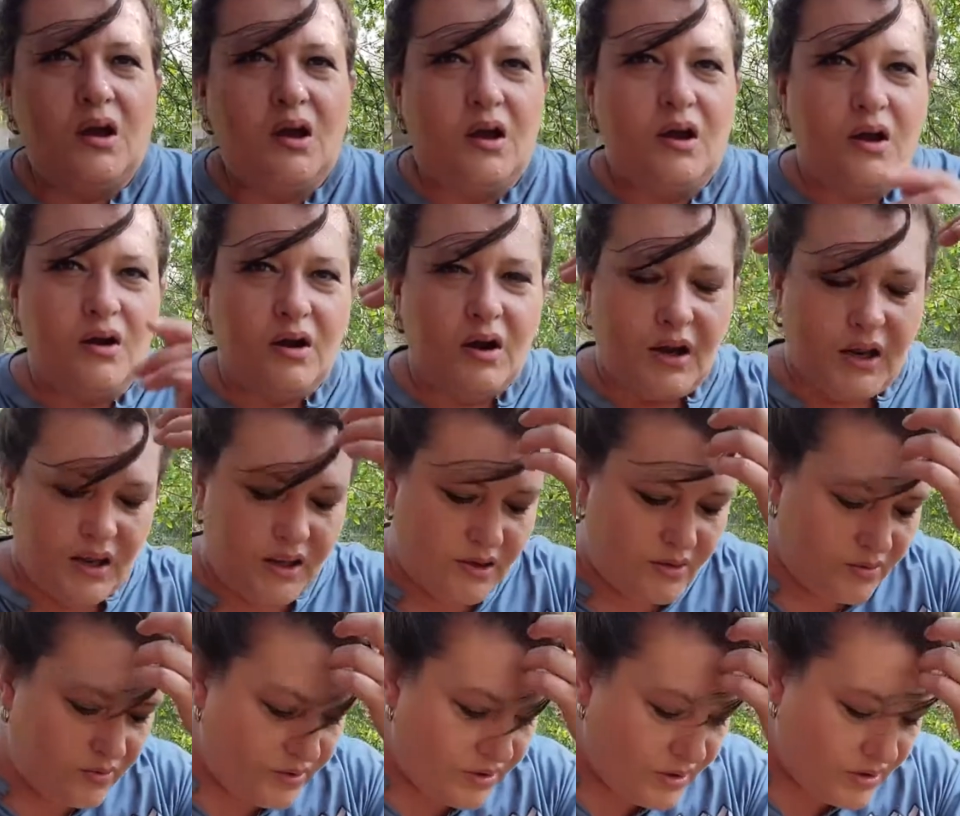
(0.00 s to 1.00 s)
Alright,
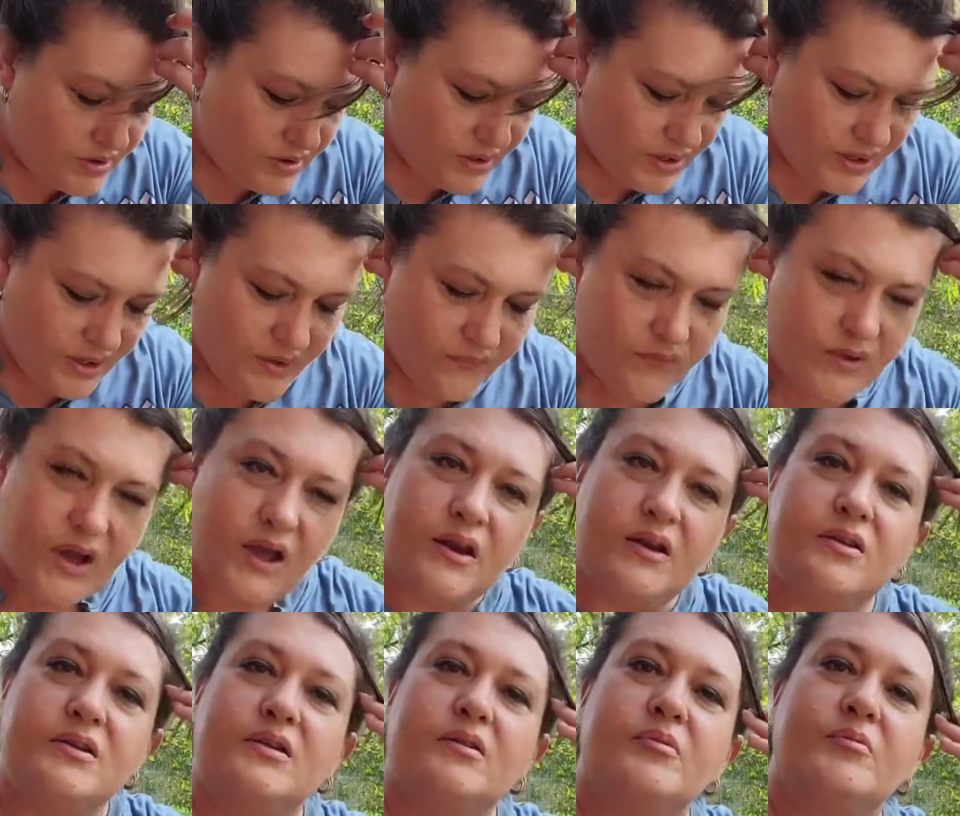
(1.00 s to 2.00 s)
well, I've got
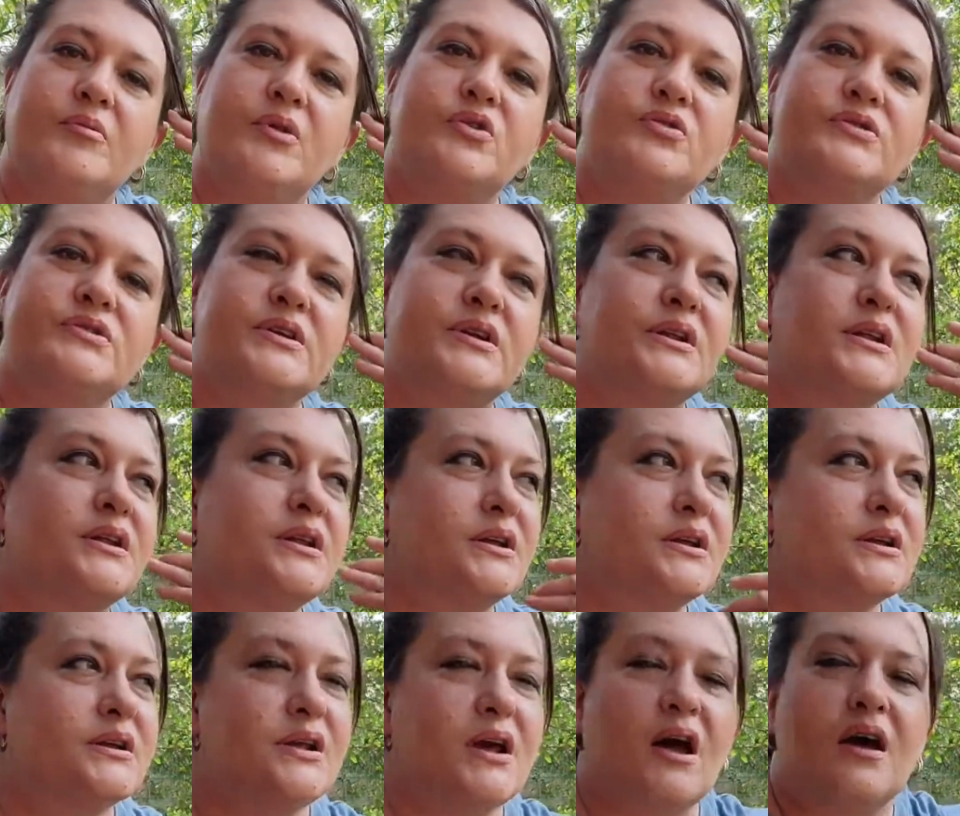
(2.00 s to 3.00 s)
it mostly
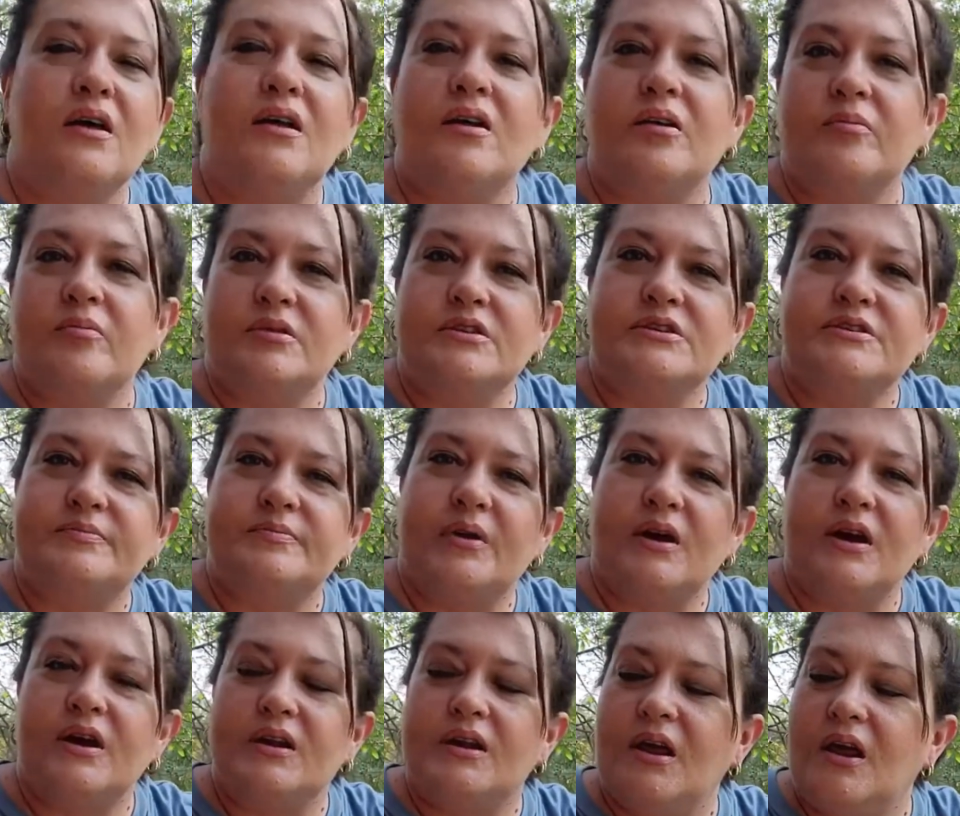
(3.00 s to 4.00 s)
cleaned out. I'm going to spray
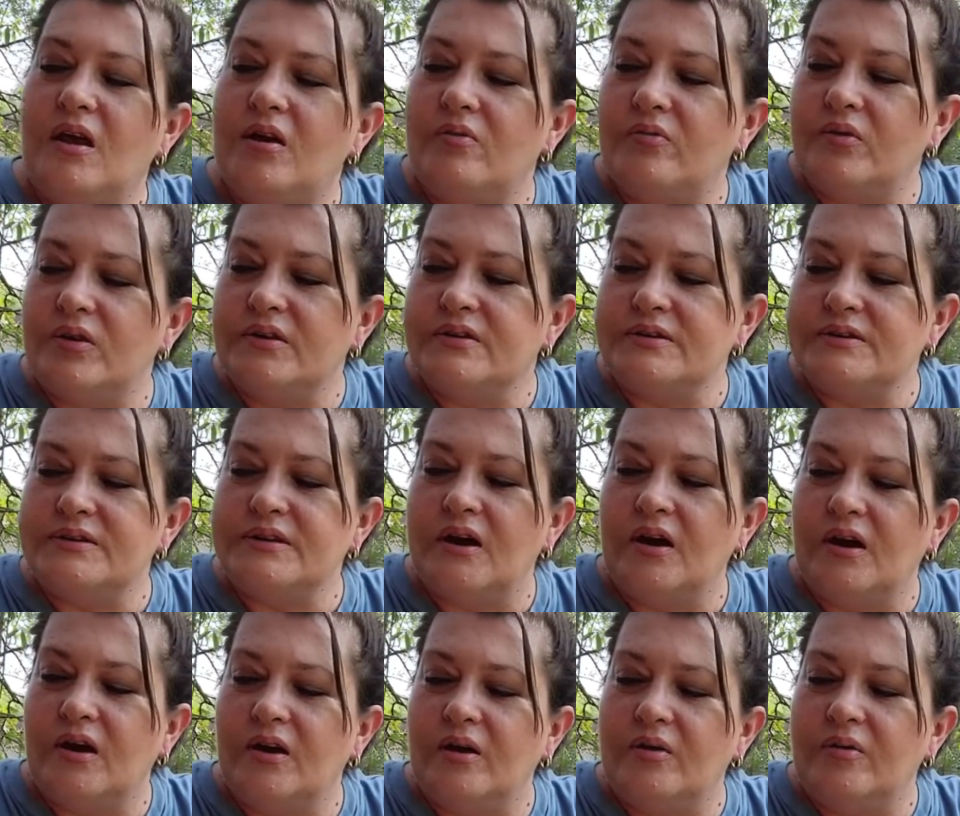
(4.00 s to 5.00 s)
it down with
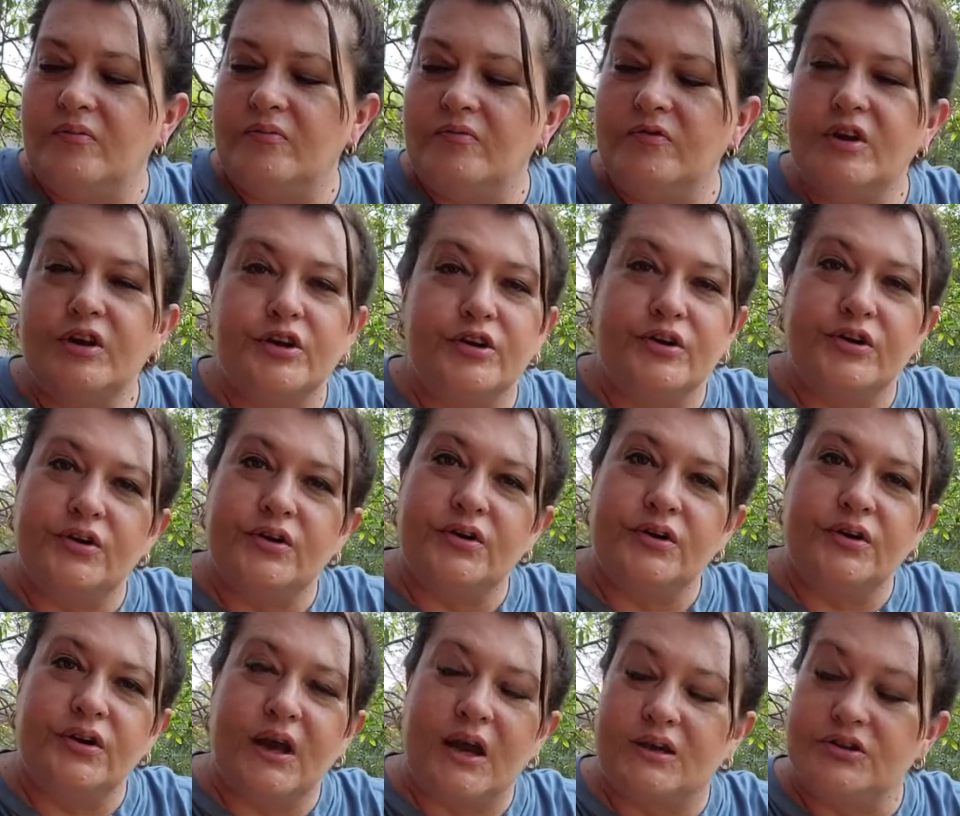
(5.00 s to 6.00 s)
some
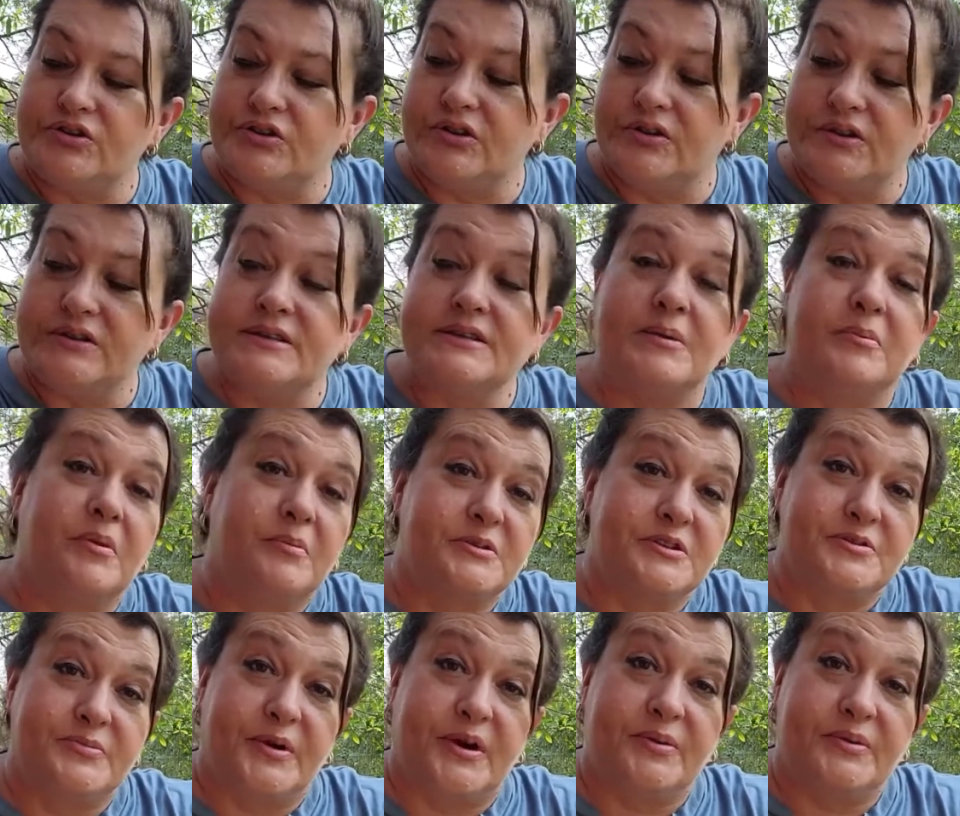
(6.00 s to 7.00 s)
vinegar. Actually, this time I'm going to
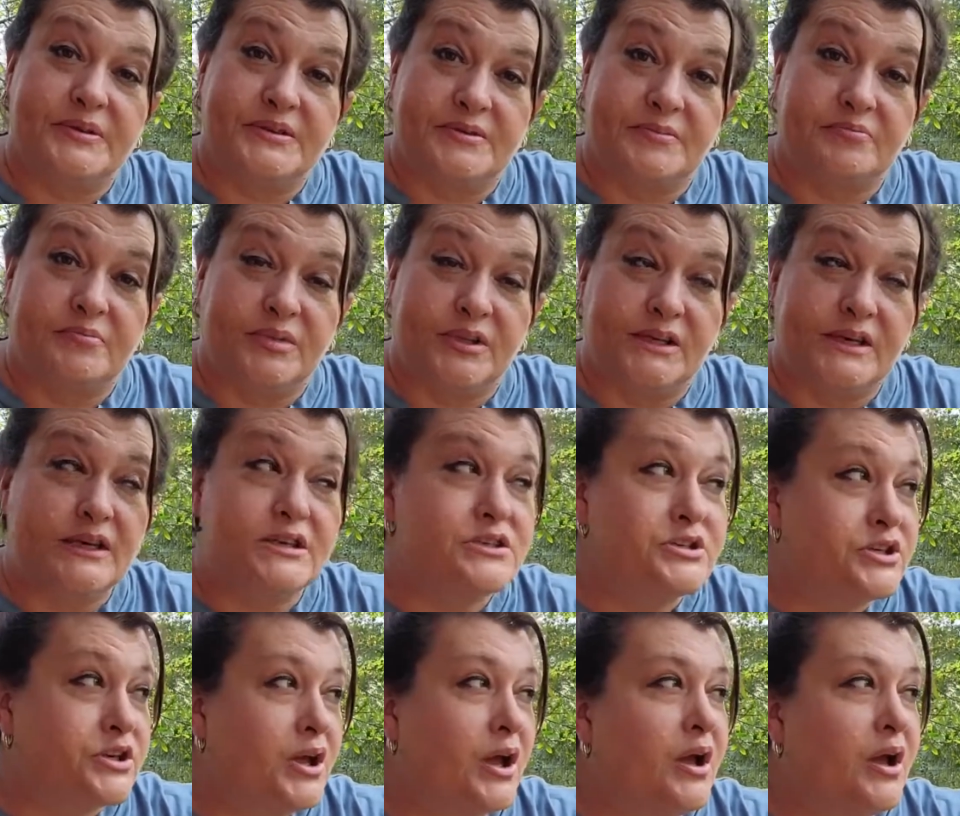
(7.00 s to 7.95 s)
spray it with some bleach.